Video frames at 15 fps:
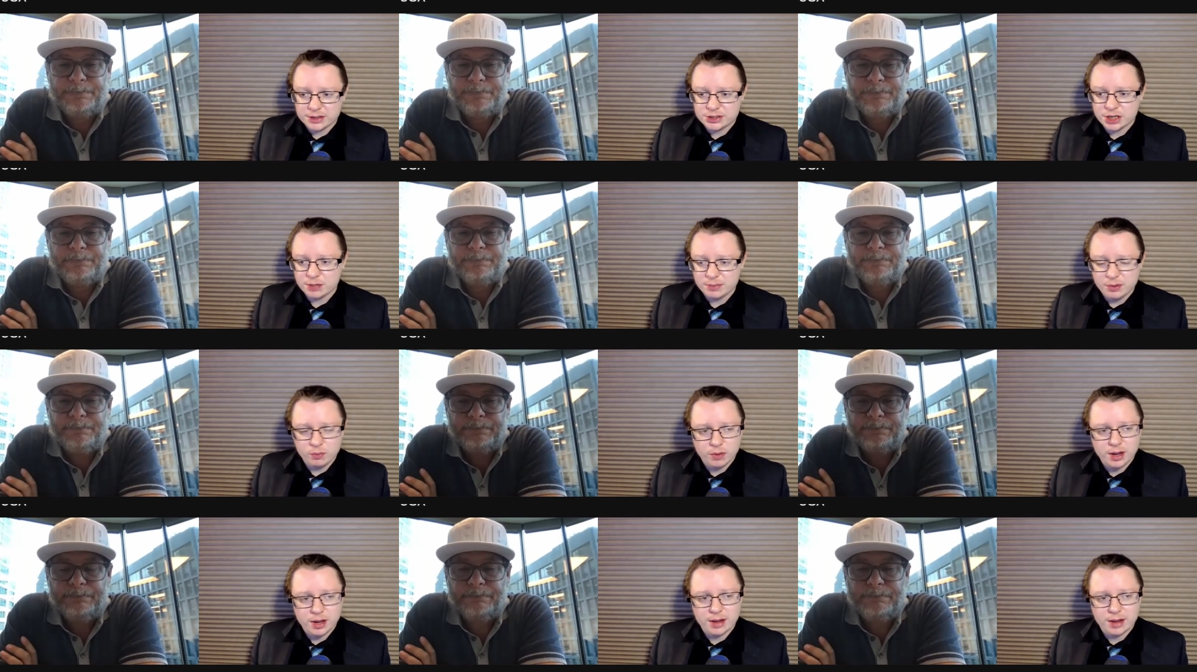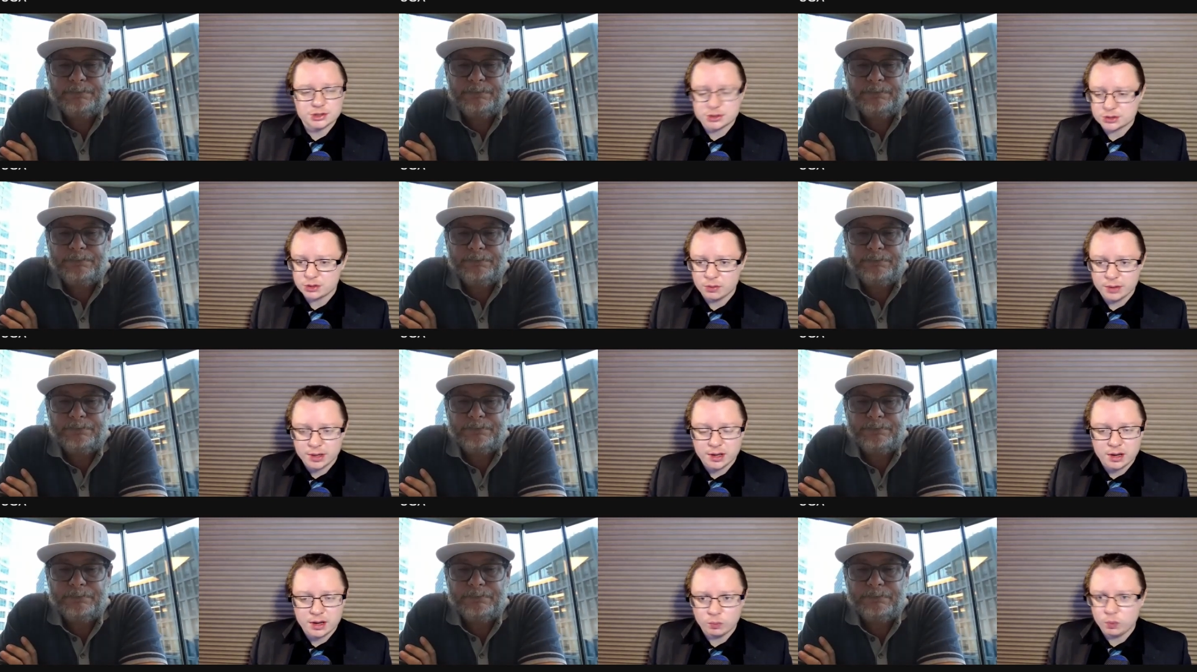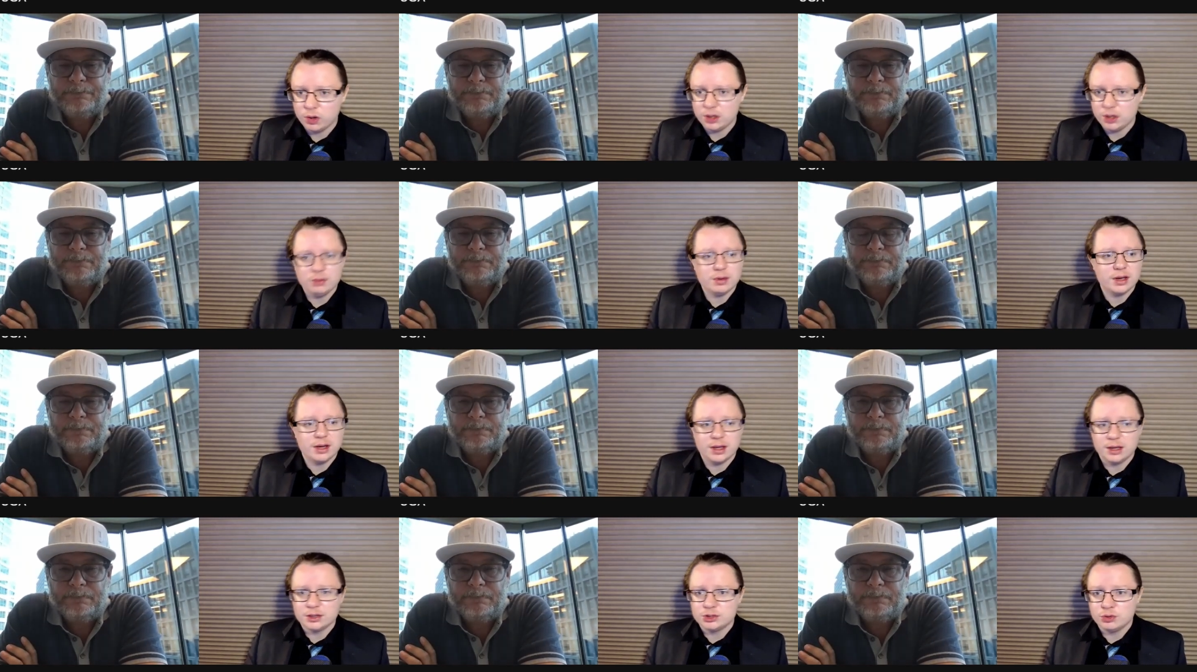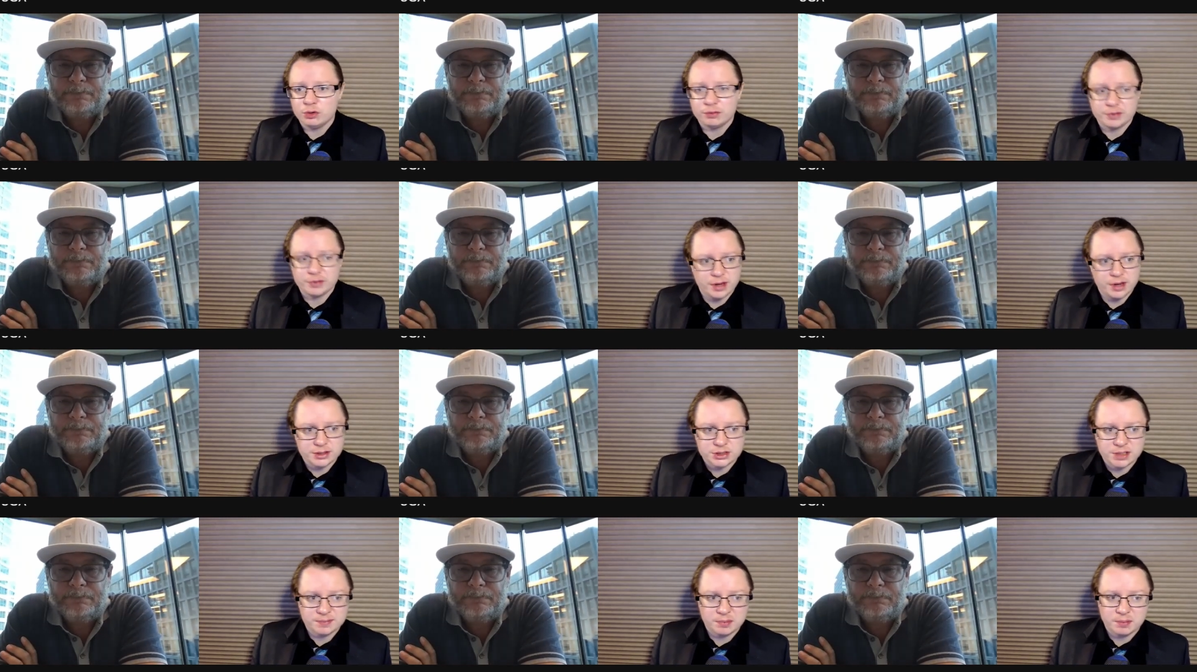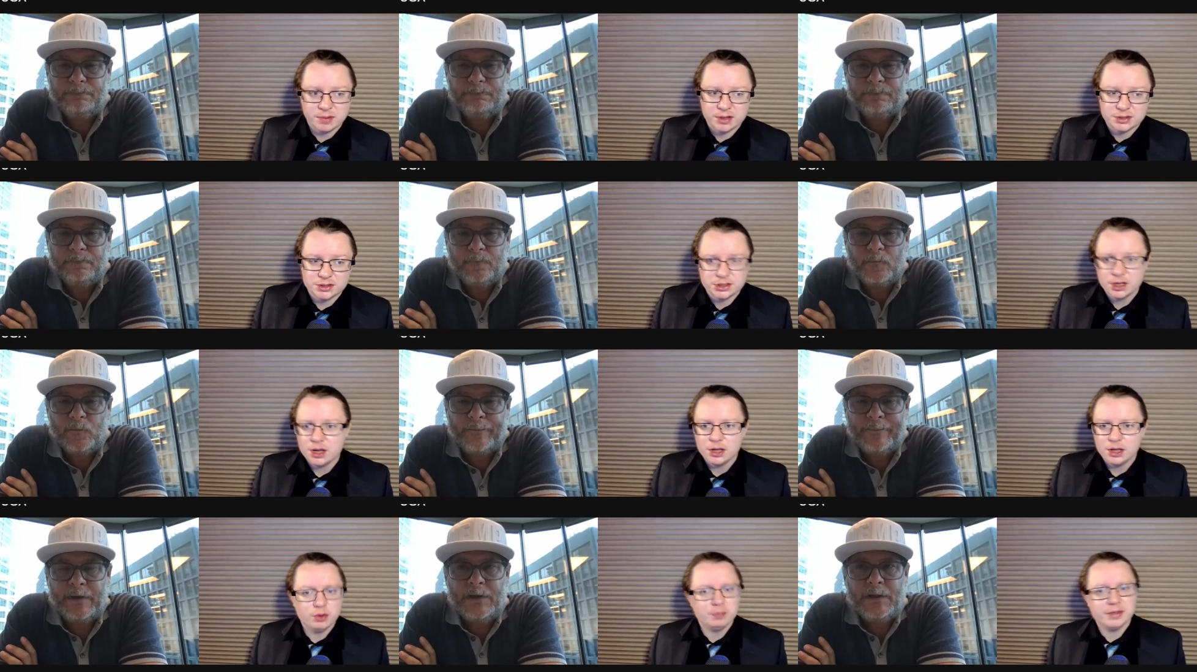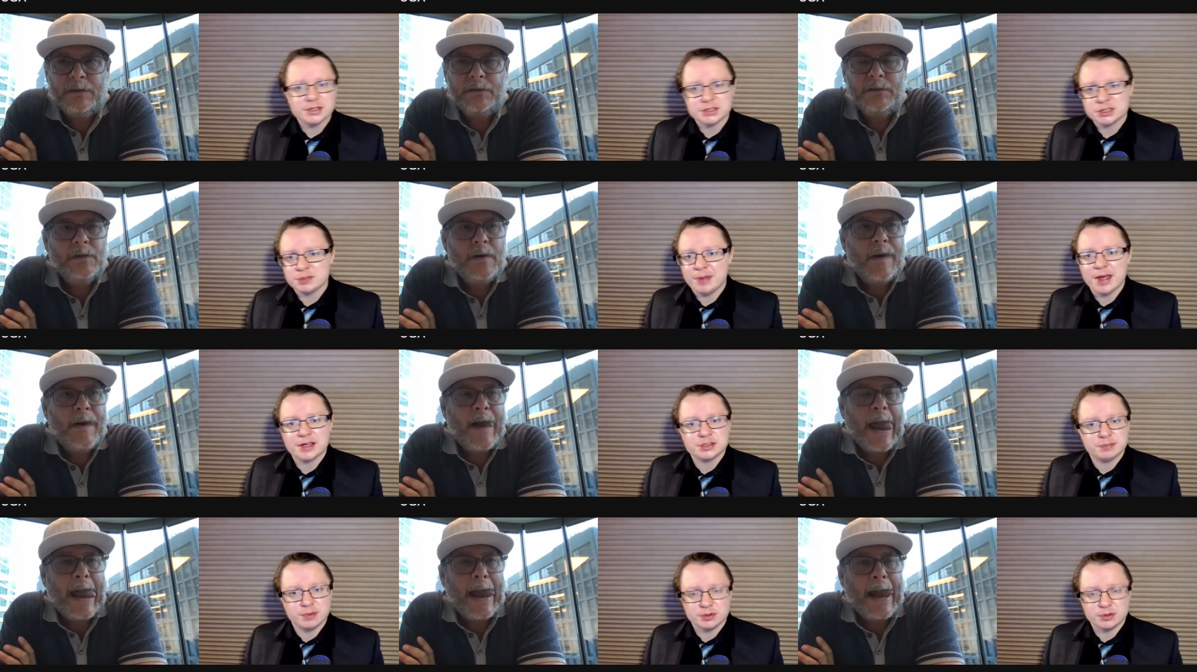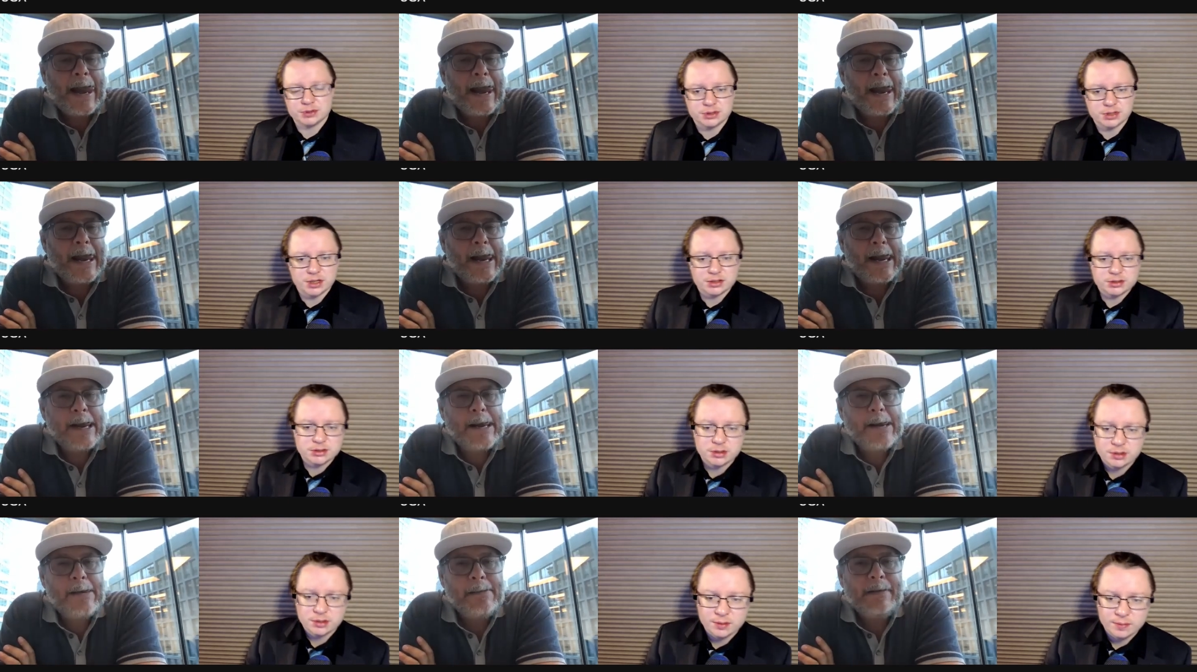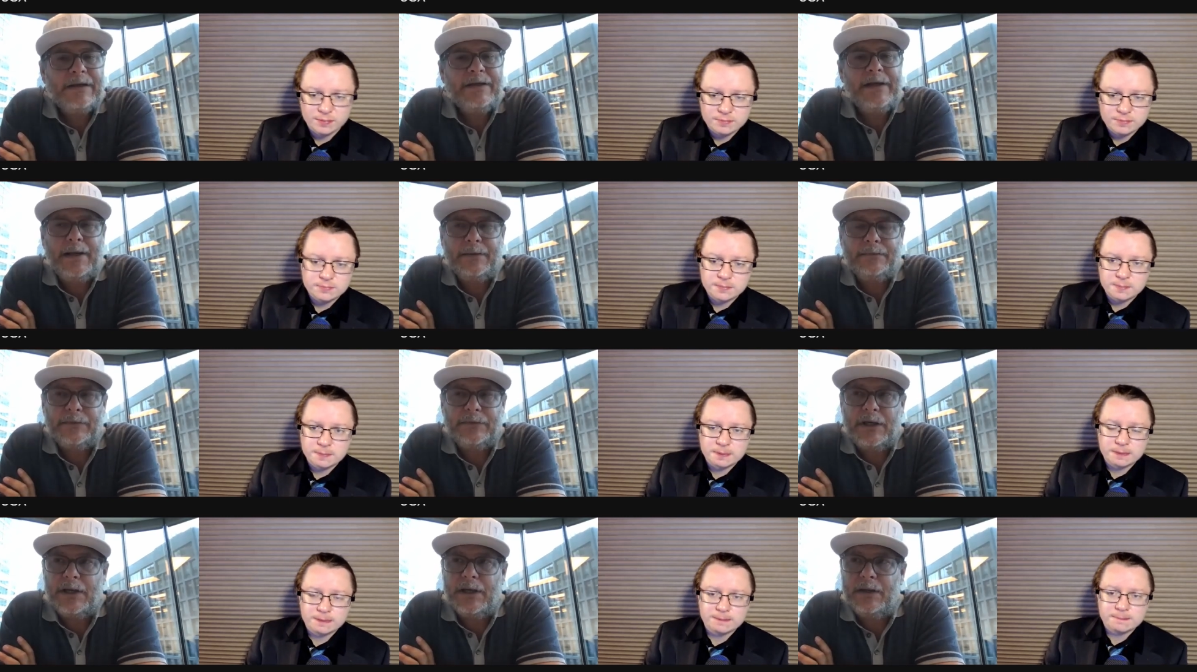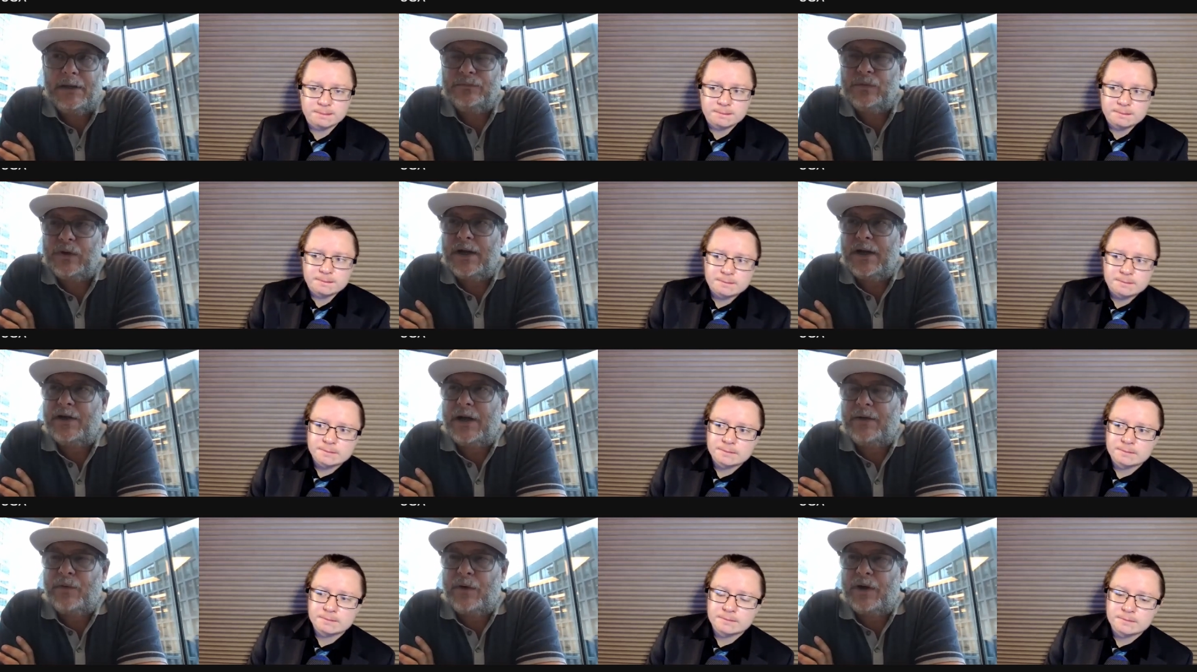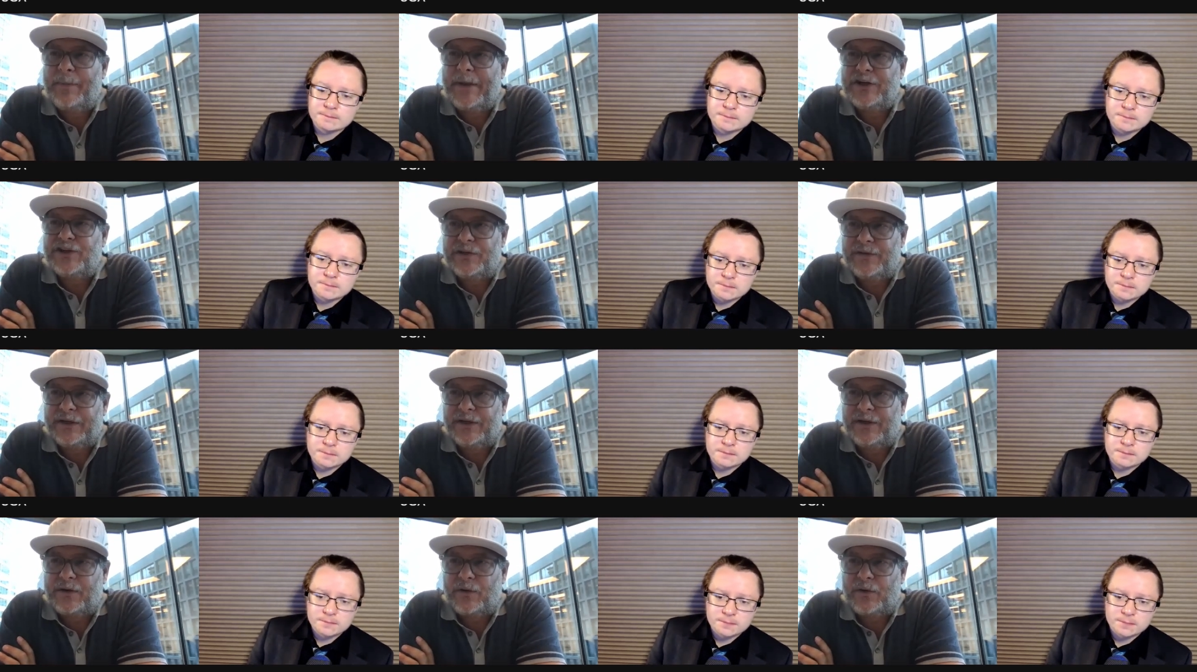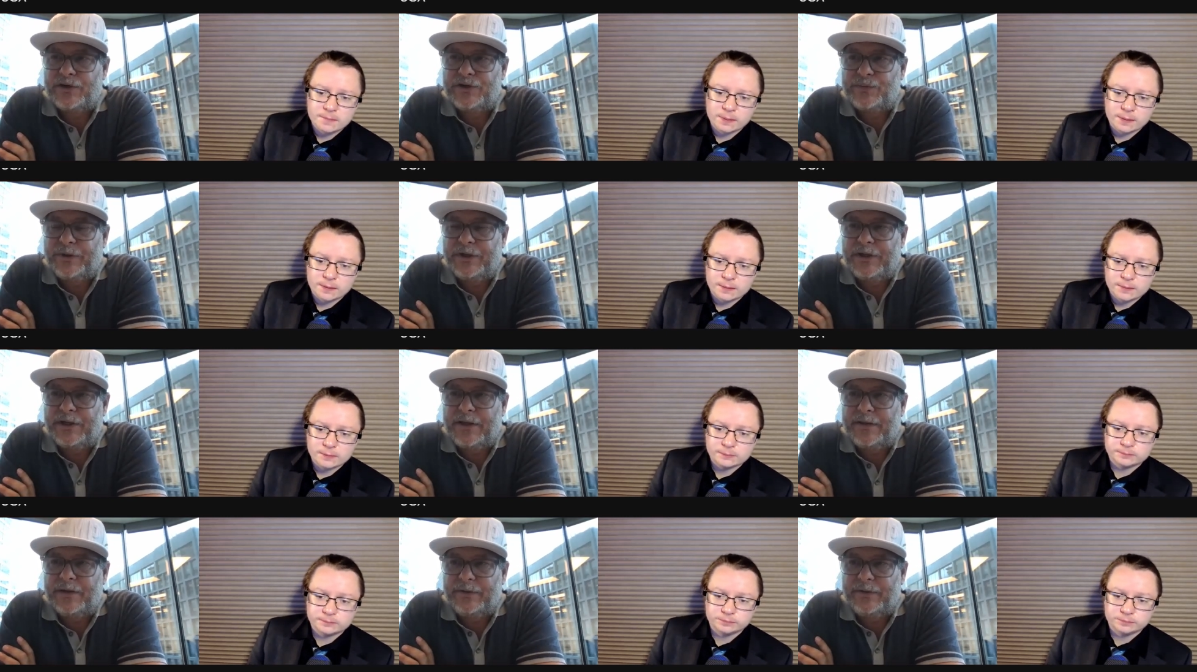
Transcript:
Speaker 1: and tell me what else is going on. What are you getting into over the next couple months? You had mentioned some expos and such.
Speaker 2: Yeah. Um, well, I, I want to mention that, of course, we I think